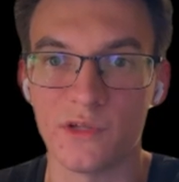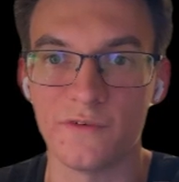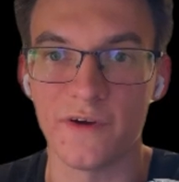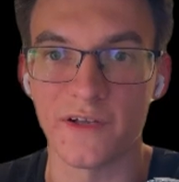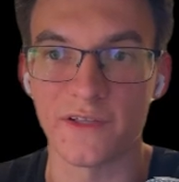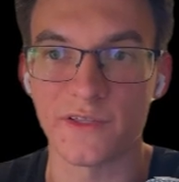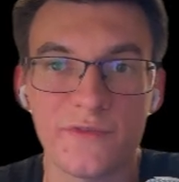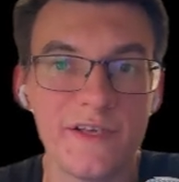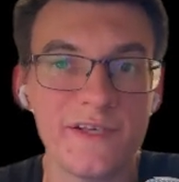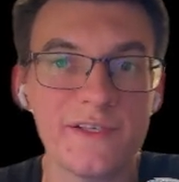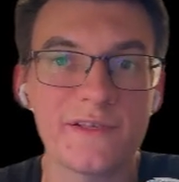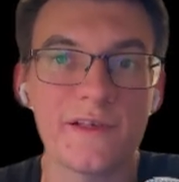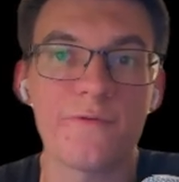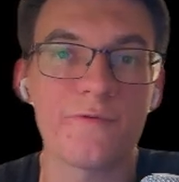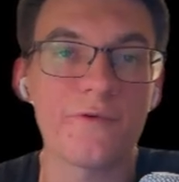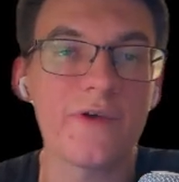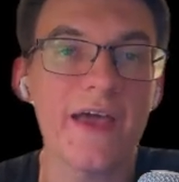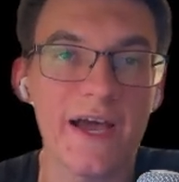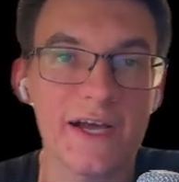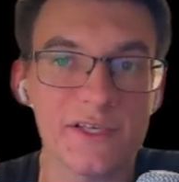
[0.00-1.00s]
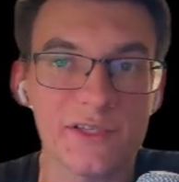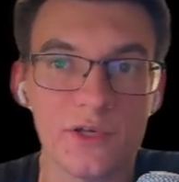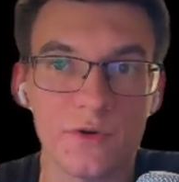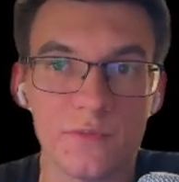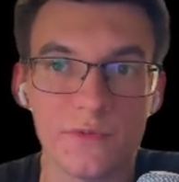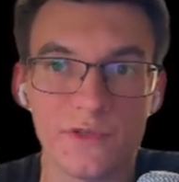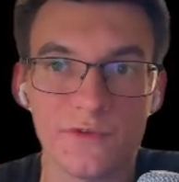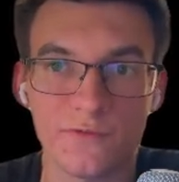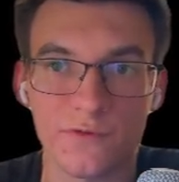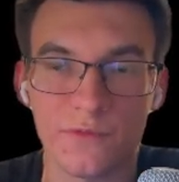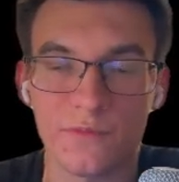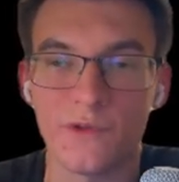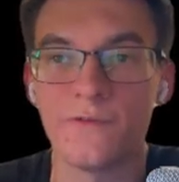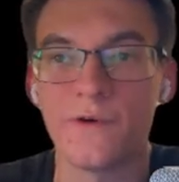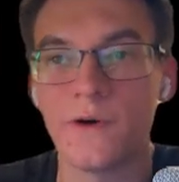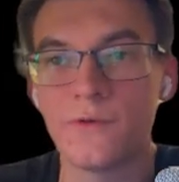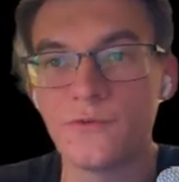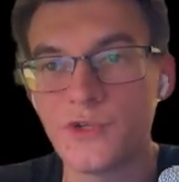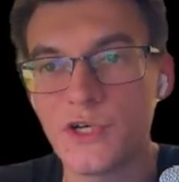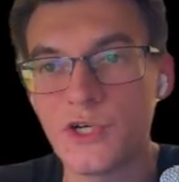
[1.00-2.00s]
events. These three axioms form the
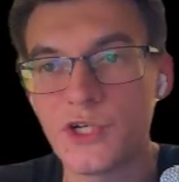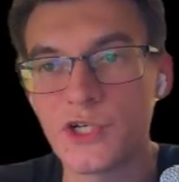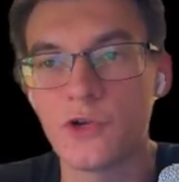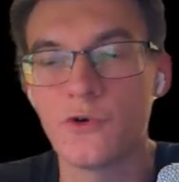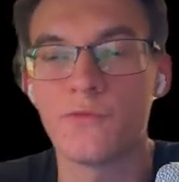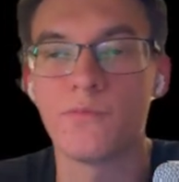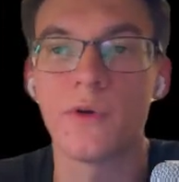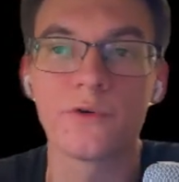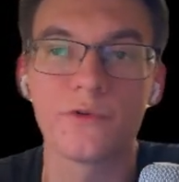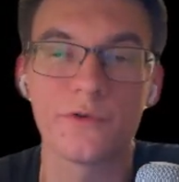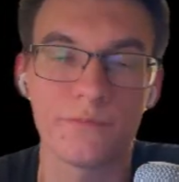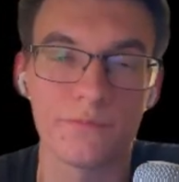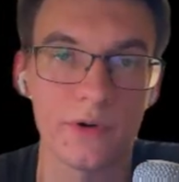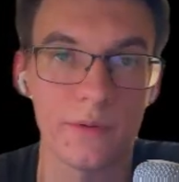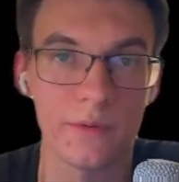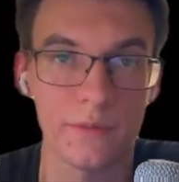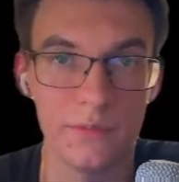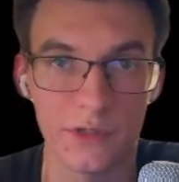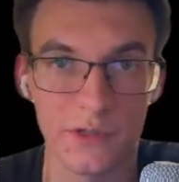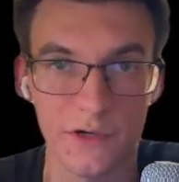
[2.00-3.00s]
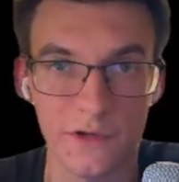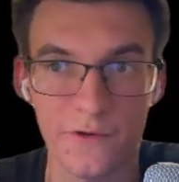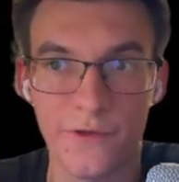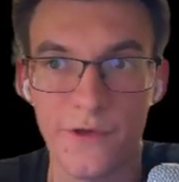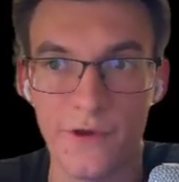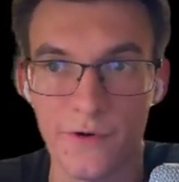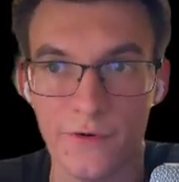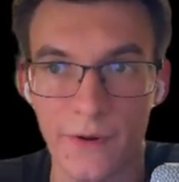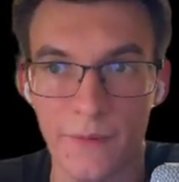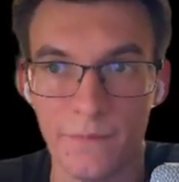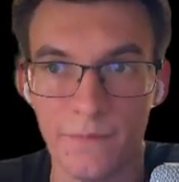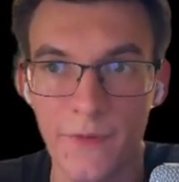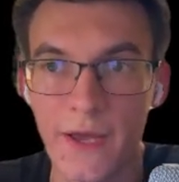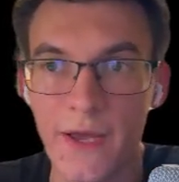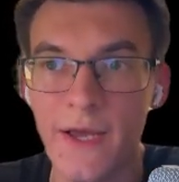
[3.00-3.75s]
foundation of modern probability theory.